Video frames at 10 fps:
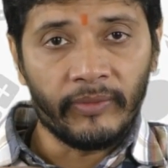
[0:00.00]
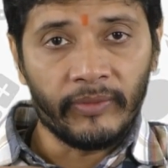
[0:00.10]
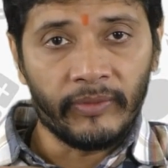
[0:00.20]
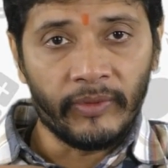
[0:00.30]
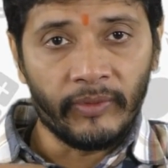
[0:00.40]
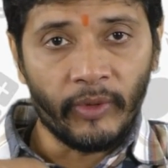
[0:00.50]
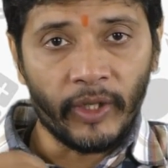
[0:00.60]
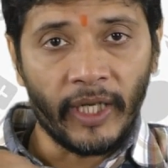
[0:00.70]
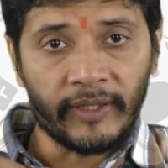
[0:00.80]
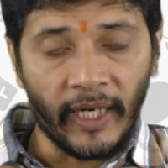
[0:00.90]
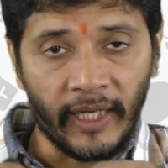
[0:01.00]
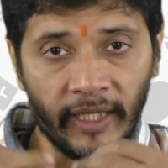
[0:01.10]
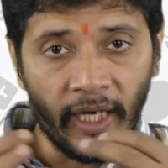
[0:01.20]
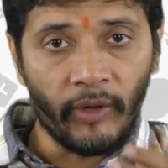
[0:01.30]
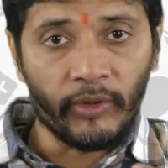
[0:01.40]
what exactly
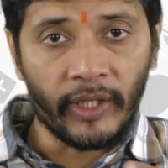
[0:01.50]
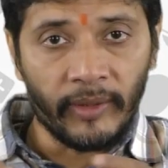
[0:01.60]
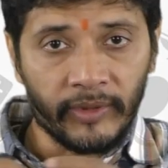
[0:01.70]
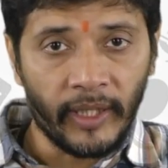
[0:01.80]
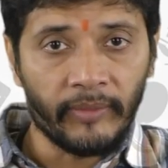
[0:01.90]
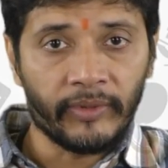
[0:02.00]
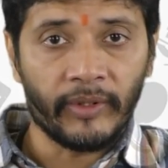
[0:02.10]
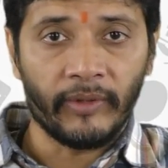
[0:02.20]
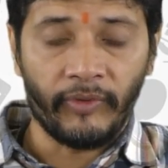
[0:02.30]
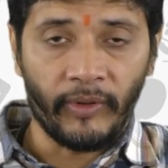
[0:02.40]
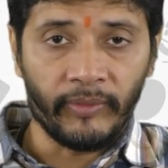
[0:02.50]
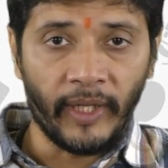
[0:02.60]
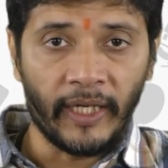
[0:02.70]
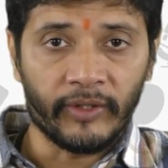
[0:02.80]
the outcomes comes from that.